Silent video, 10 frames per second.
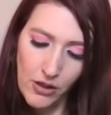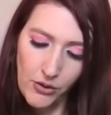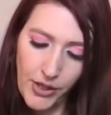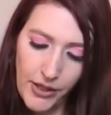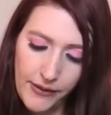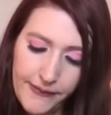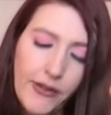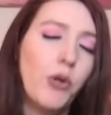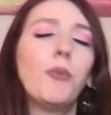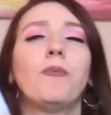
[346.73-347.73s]
Okay,
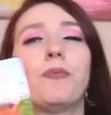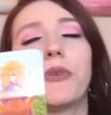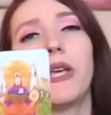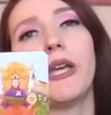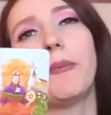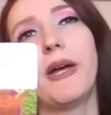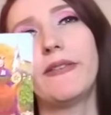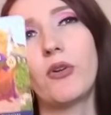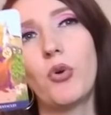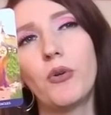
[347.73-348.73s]
so King of
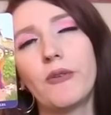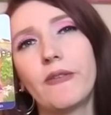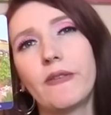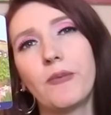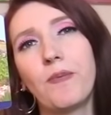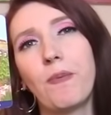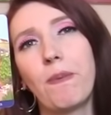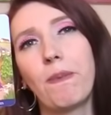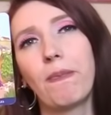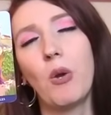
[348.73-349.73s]
Pentacles,
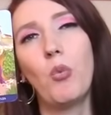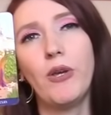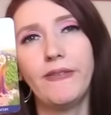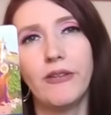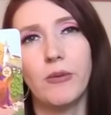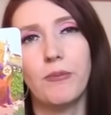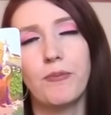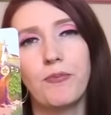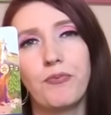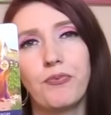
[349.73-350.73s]
wisdom,
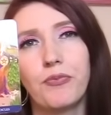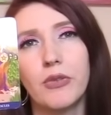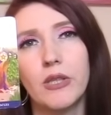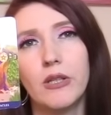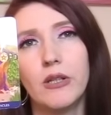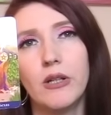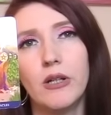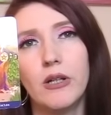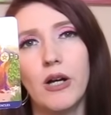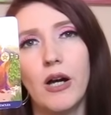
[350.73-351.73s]

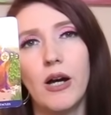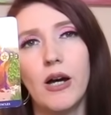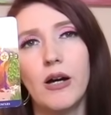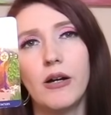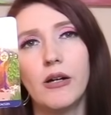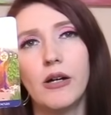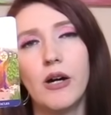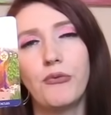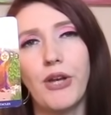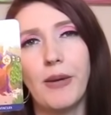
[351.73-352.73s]
uh,
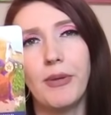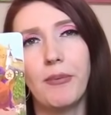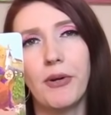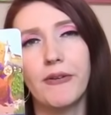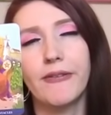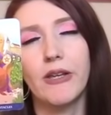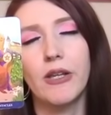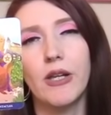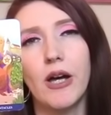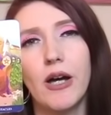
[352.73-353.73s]
a family
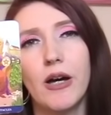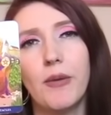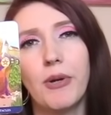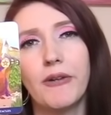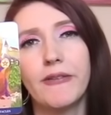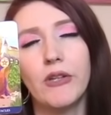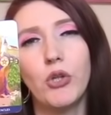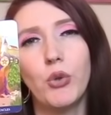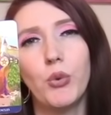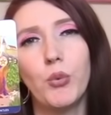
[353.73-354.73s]
person, a person
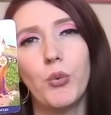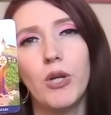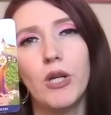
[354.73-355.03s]
who